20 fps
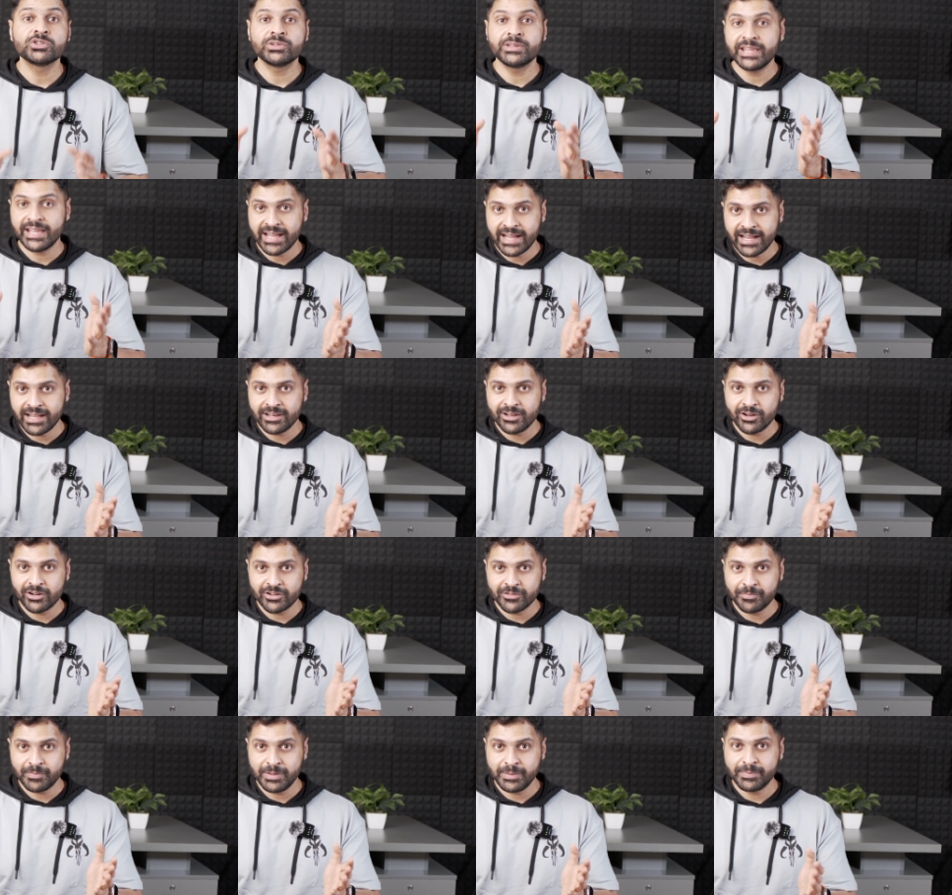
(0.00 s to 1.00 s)
So there are a lot
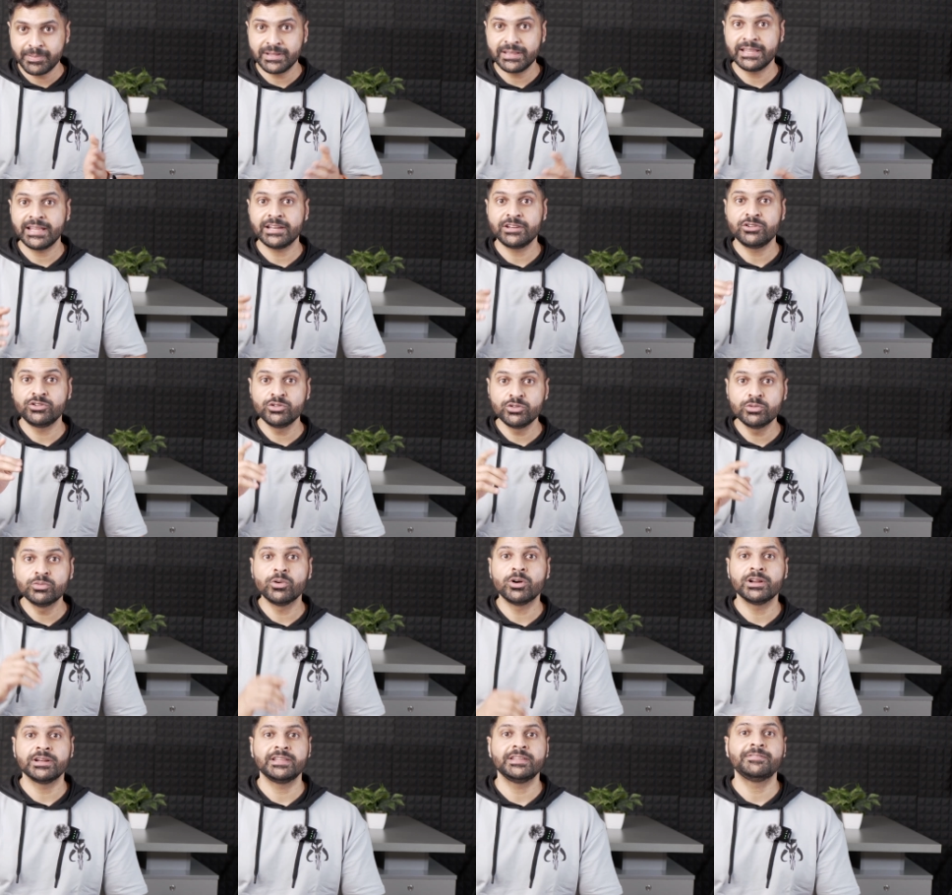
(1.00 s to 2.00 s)
of people that do
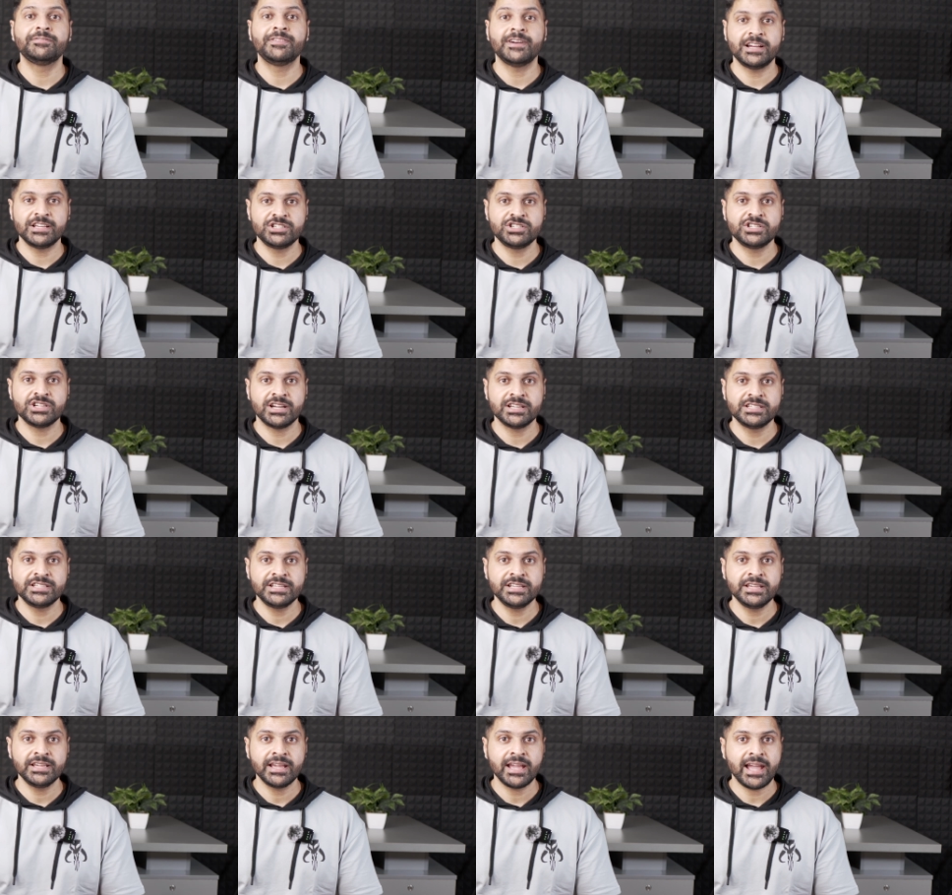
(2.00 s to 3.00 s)
want the fast
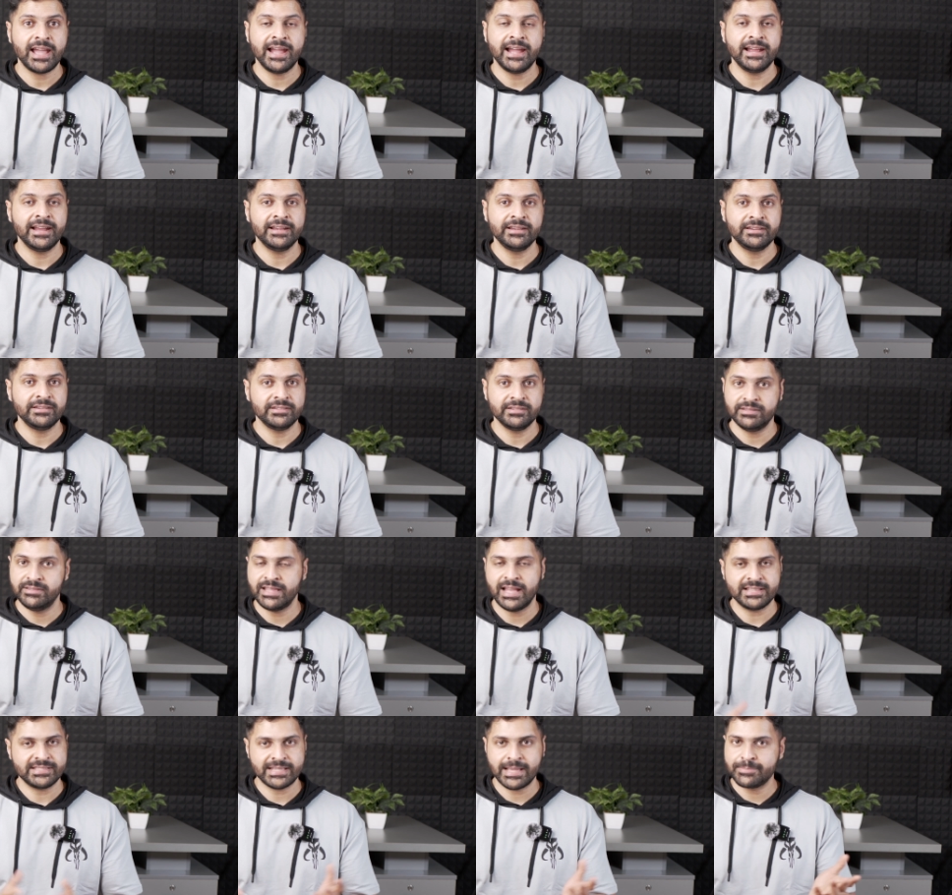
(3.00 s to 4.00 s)
charging and uh,
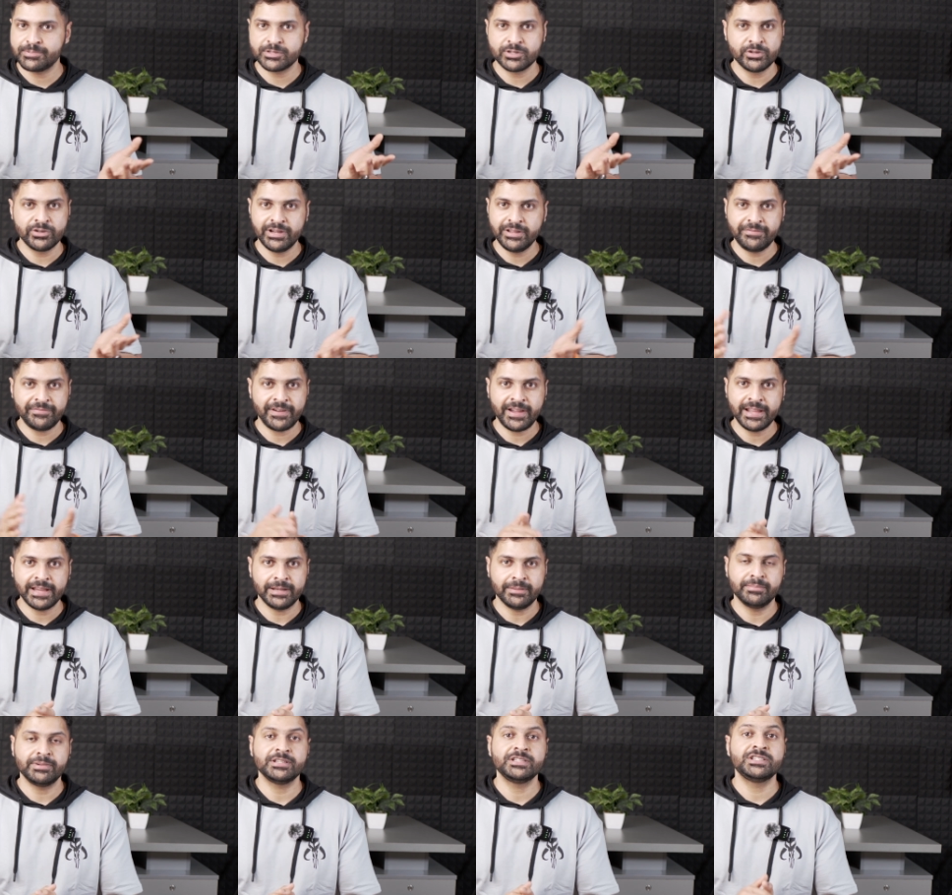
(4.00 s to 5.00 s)
that's absolutely
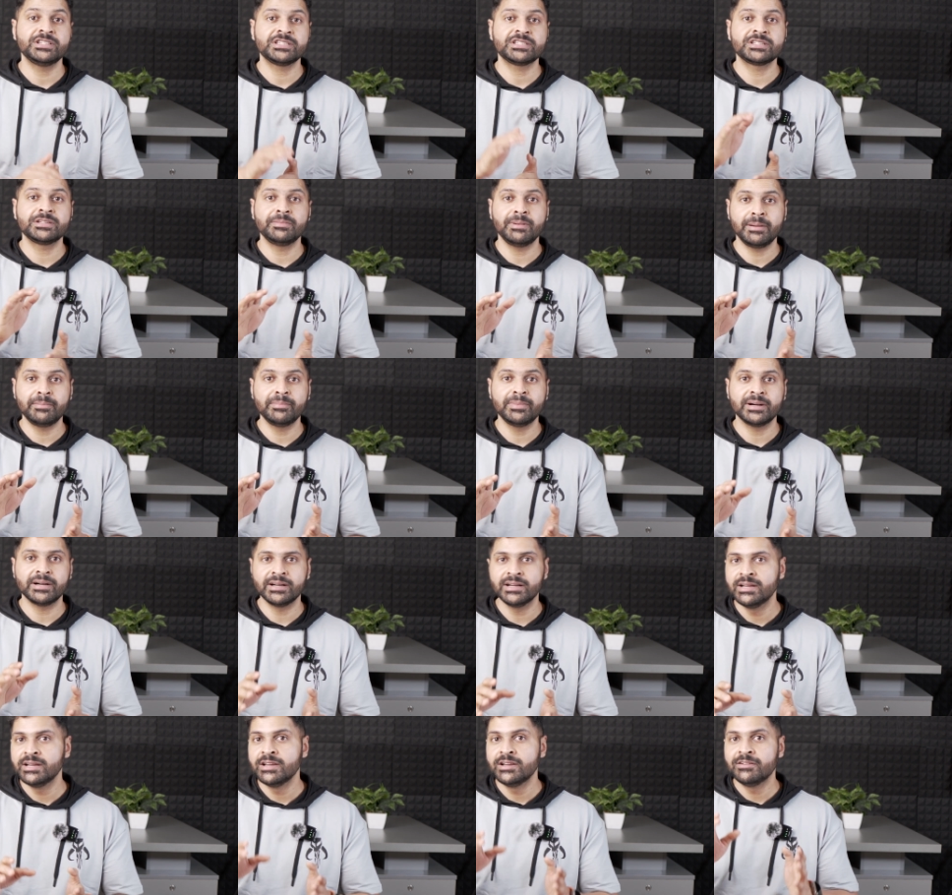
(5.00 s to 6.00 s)
fine. But just remember,
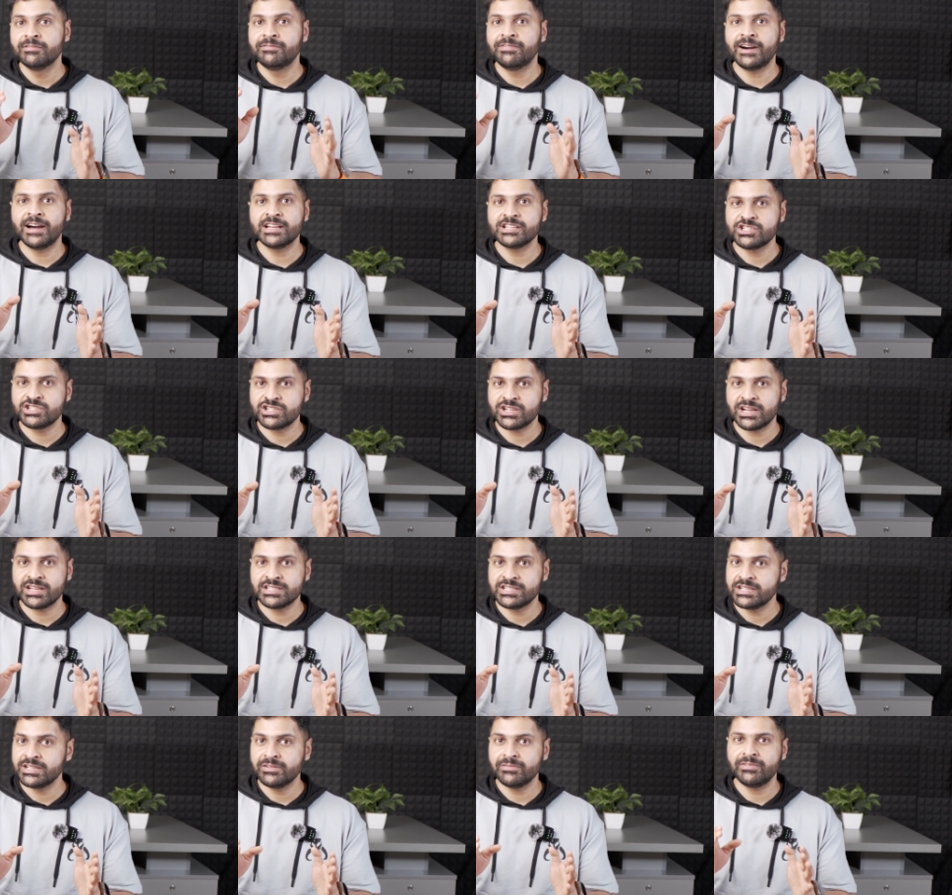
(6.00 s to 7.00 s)
fast
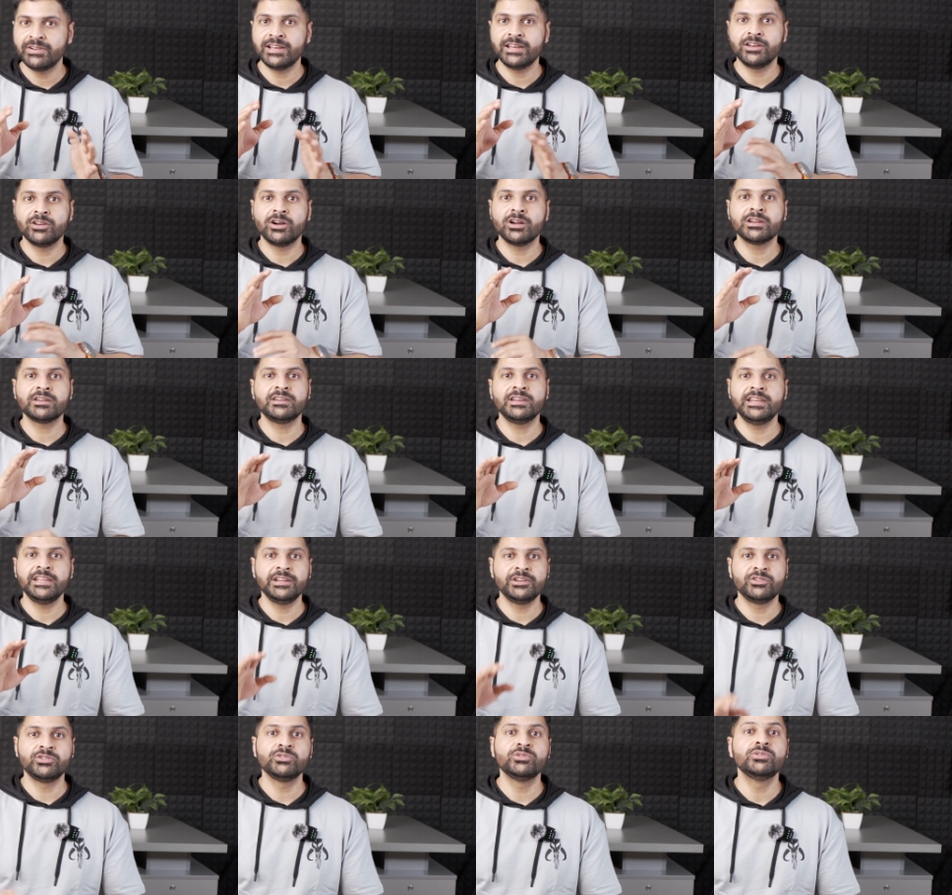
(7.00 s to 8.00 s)
charging will not
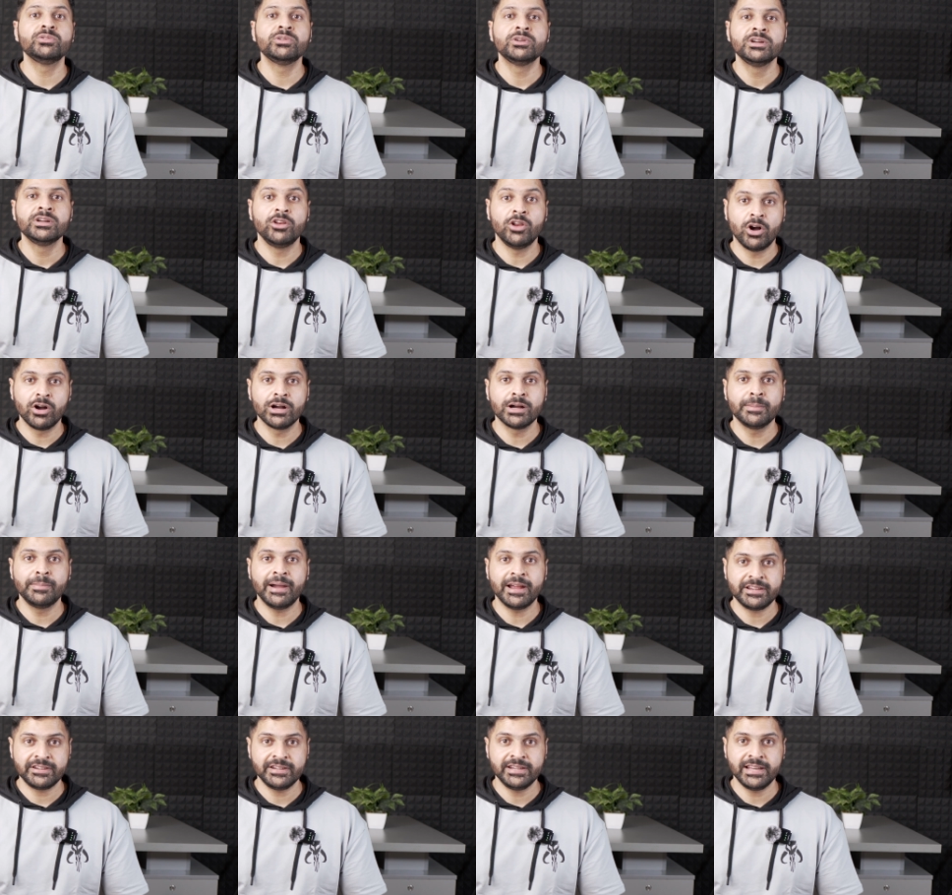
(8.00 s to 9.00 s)
lead to longer
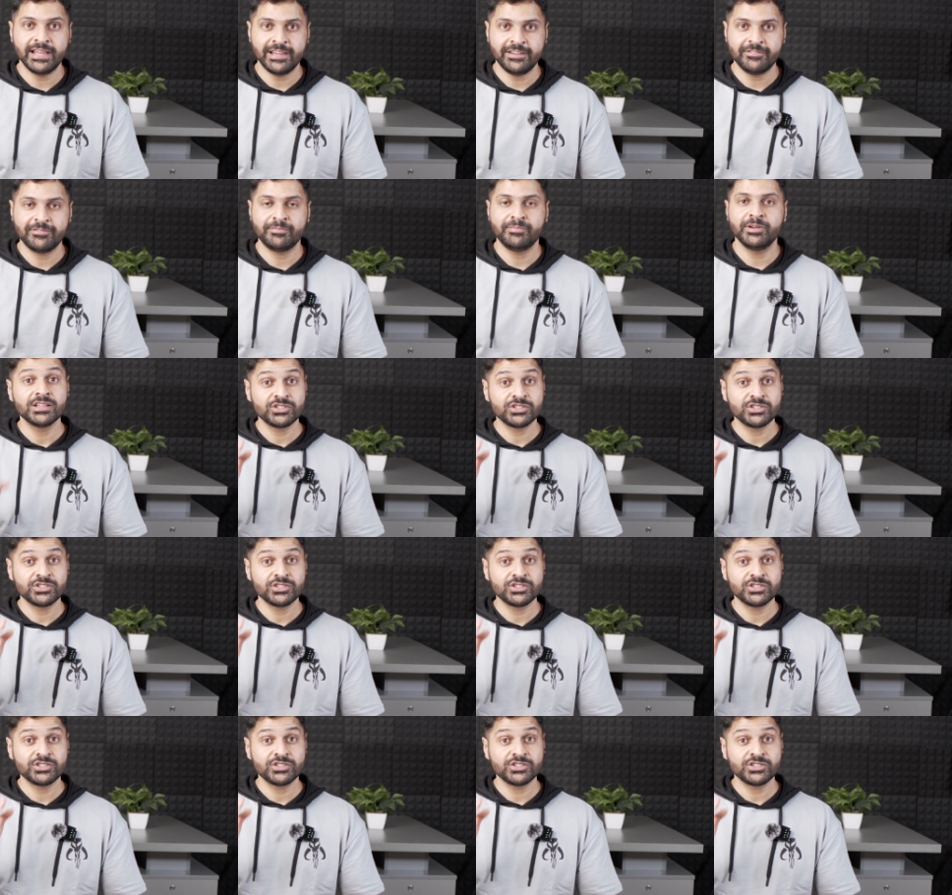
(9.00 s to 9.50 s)
battery life.